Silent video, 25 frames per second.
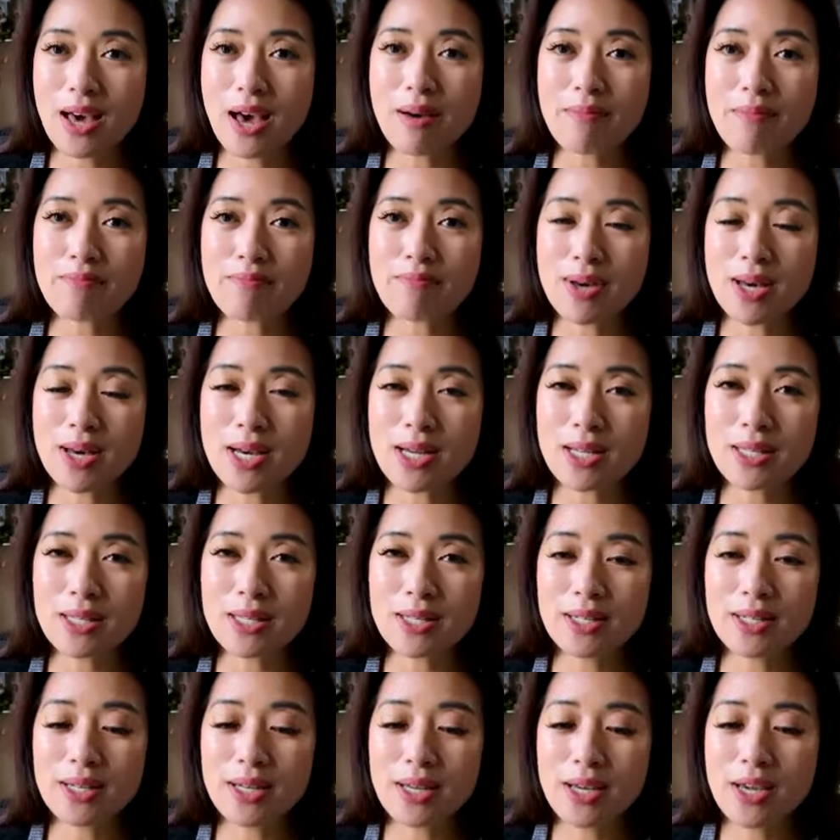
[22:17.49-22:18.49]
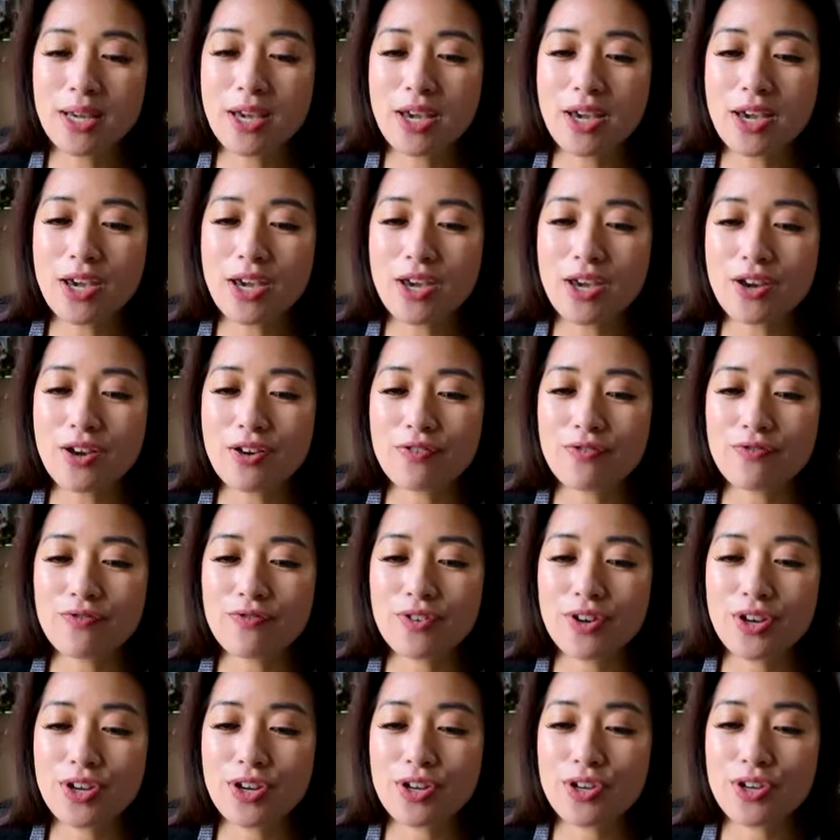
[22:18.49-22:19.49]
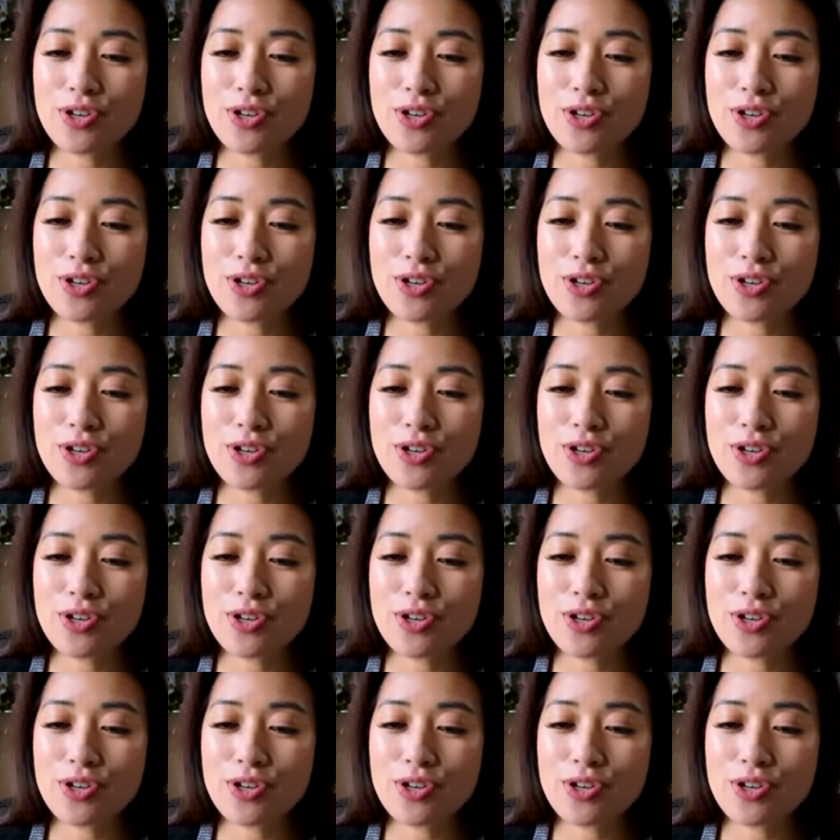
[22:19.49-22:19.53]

That meant if